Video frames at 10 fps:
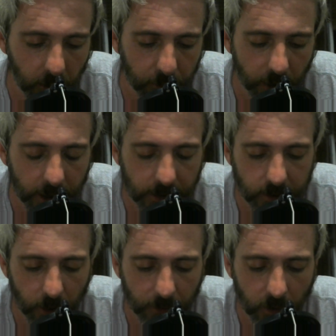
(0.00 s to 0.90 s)
prayers
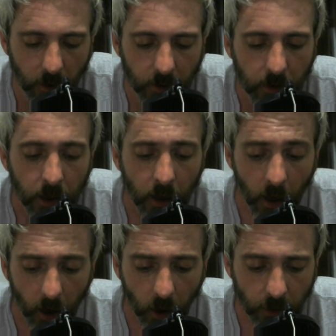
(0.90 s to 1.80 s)
to everyone
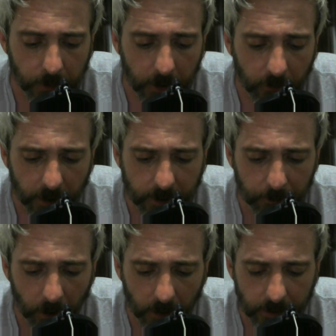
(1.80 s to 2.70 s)
who's been
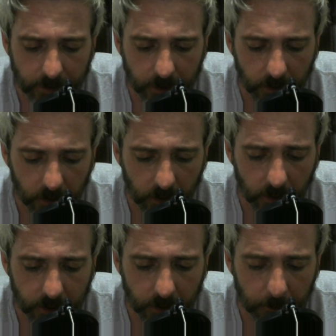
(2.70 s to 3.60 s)
affected by this, to
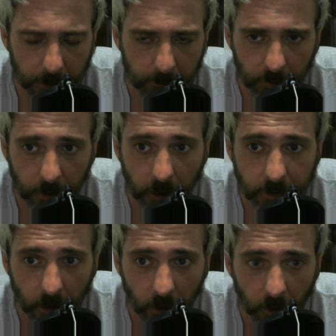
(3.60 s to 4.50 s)
the people of
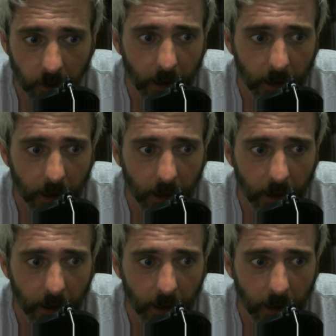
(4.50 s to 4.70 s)
Barcelona,